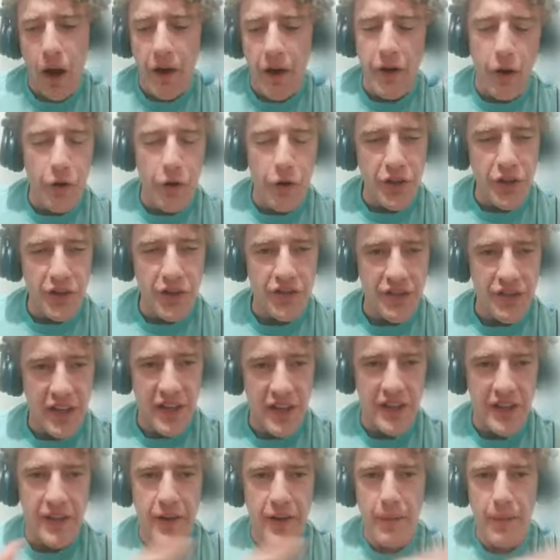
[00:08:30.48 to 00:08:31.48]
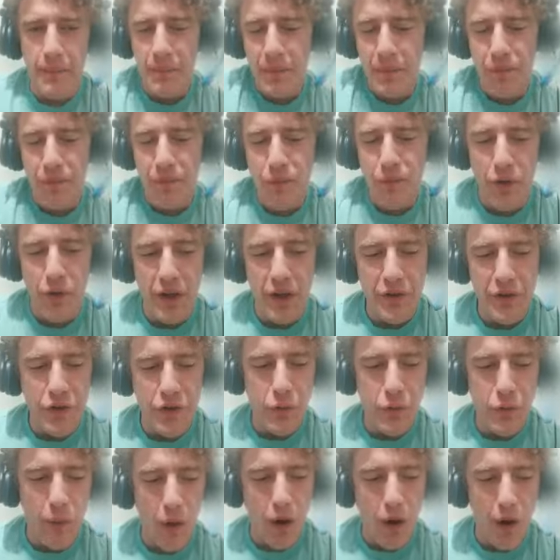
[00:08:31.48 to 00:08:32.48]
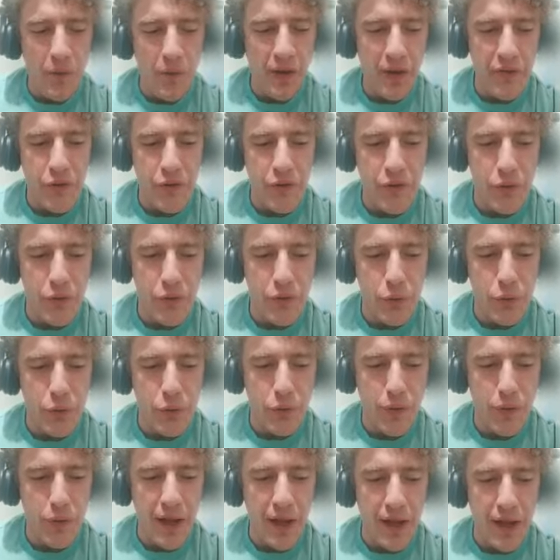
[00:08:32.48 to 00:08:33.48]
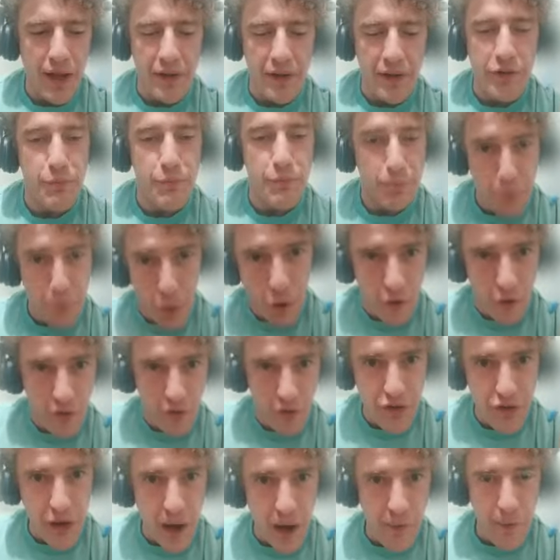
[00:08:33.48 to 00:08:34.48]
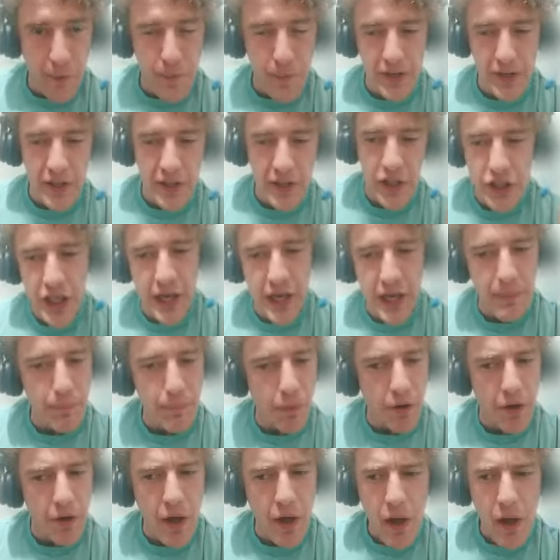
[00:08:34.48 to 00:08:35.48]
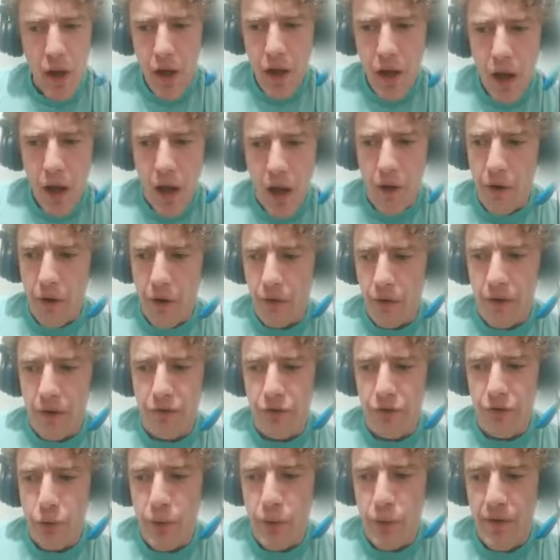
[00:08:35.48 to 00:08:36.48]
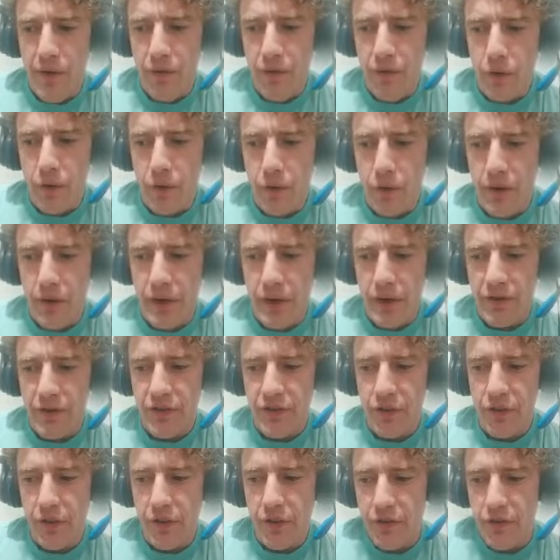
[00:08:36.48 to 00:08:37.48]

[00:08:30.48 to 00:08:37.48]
know you did say before that it's part of the job to be in shape, but I don't know.